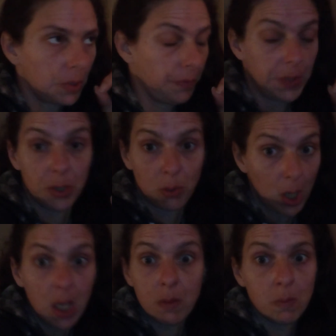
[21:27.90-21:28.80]
If he
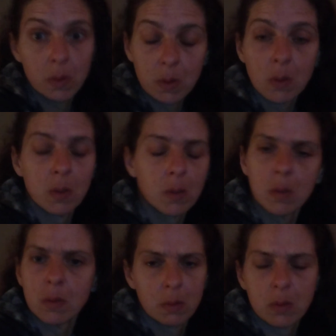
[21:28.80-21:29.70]
screams,
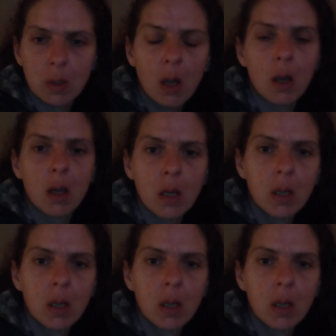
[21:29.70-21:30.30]
sure.